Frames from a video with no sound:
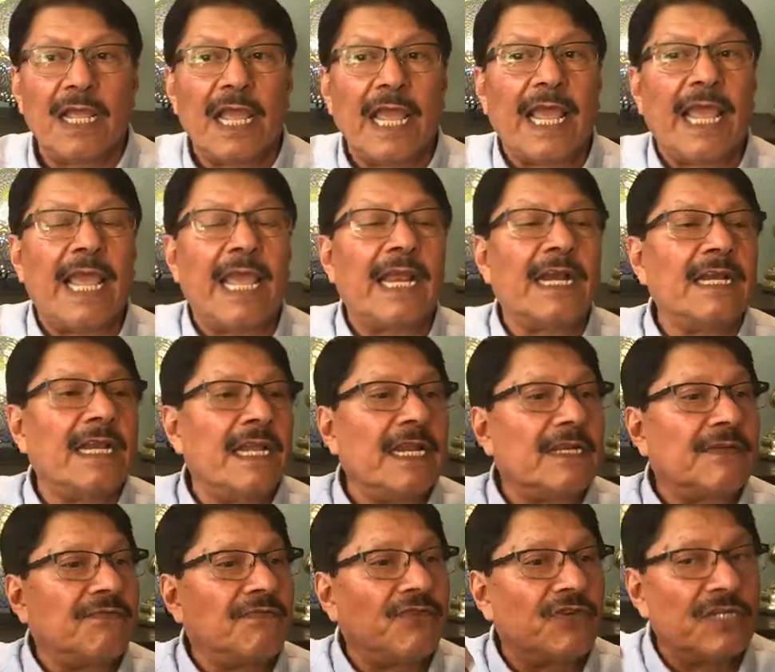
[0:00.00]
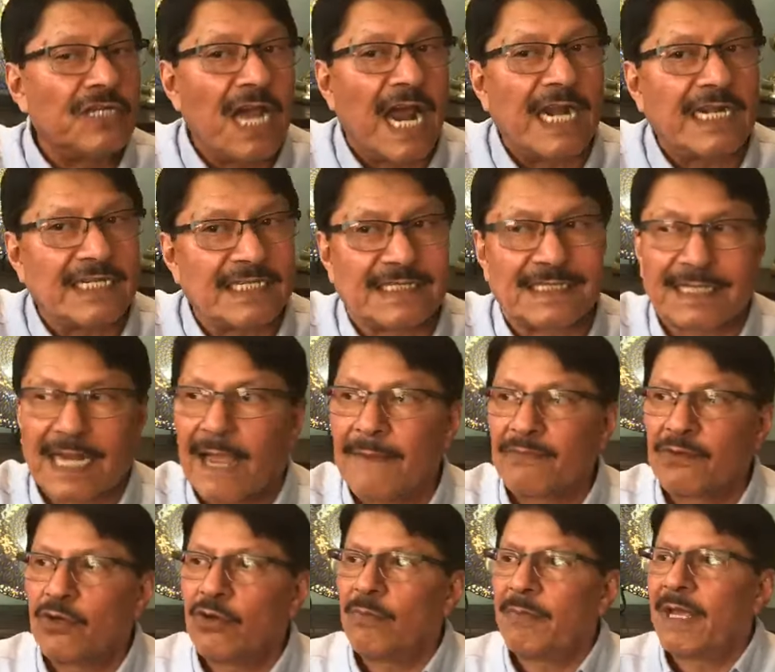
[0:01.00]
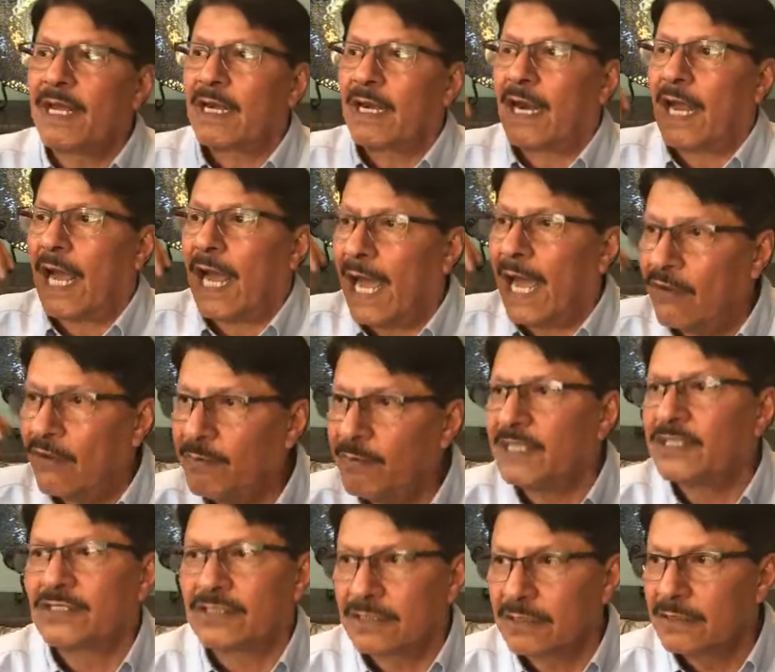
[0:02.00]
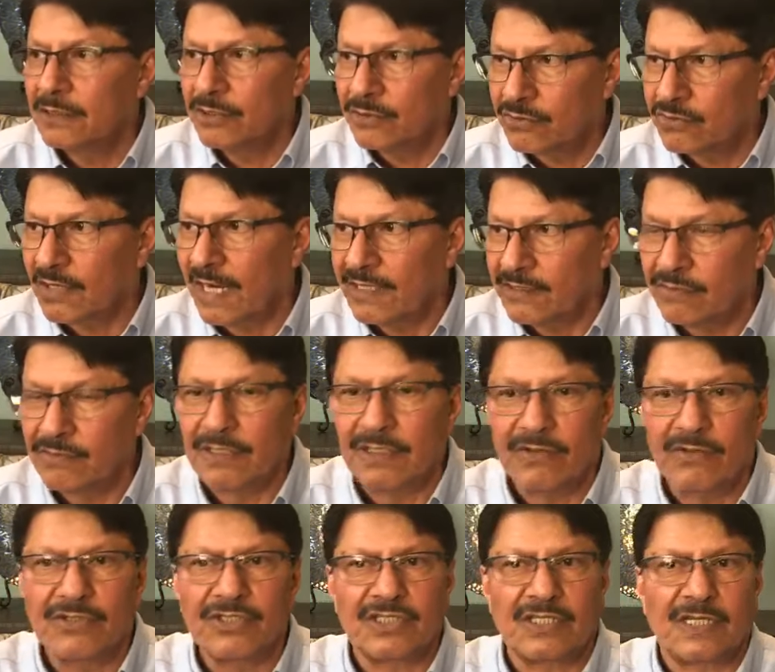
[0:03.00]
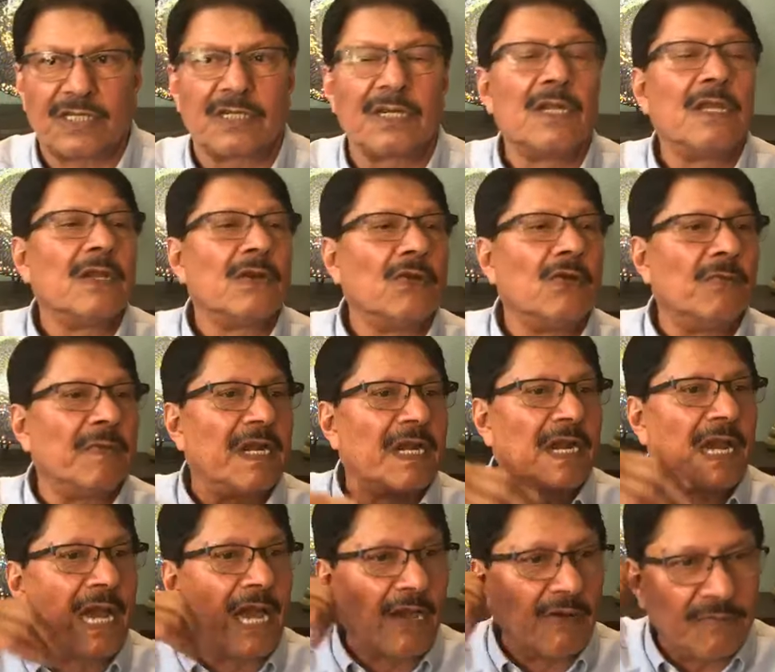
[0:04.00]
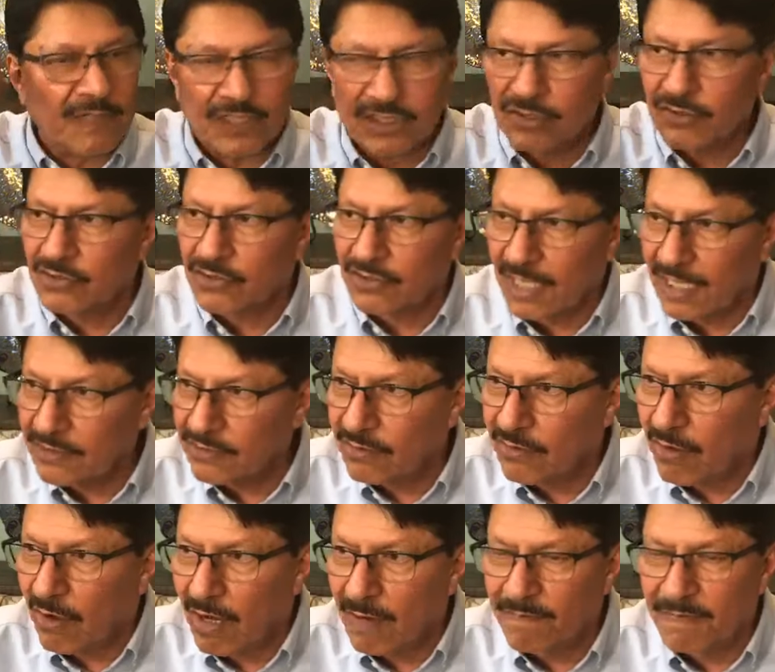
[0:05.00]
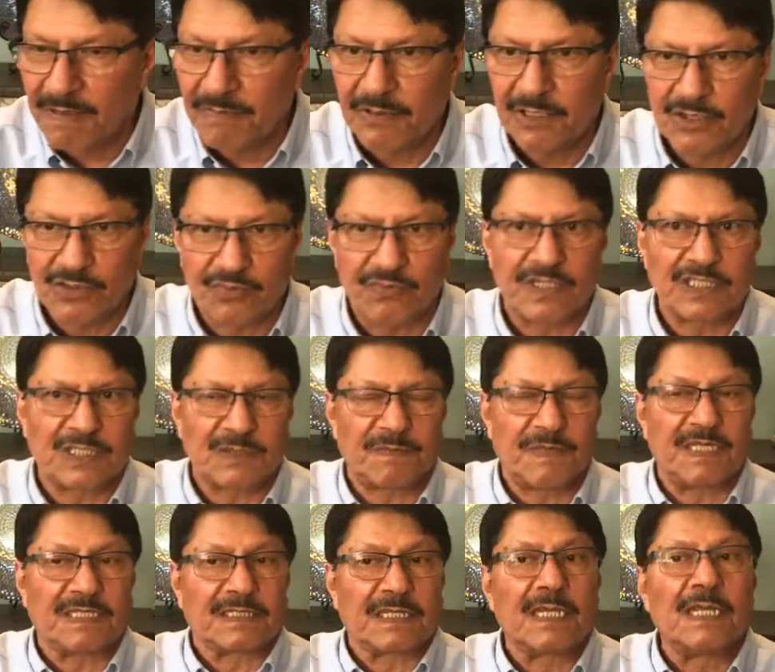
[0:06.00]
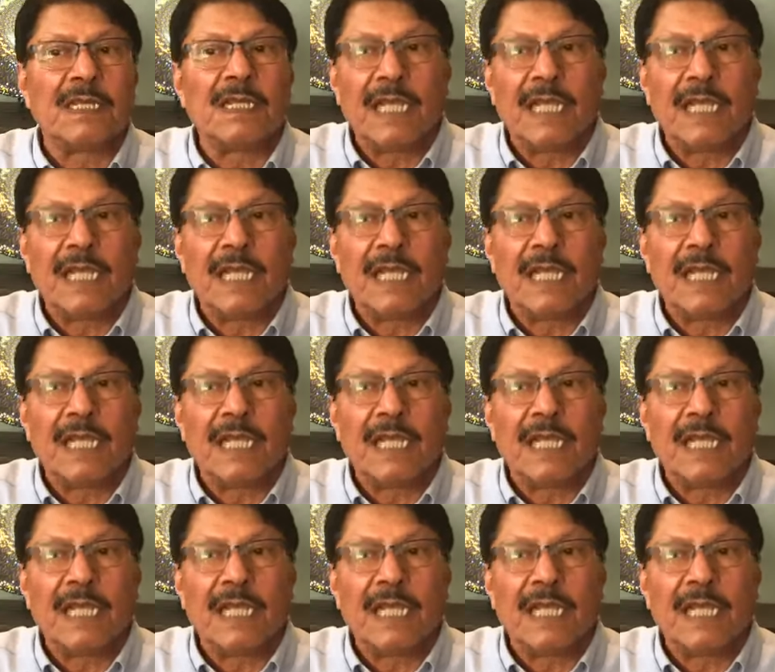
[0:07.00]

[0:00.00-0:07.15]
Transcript: And it would not stop no matter how much you try to negotiate, no matter how much you try to call people towards peace.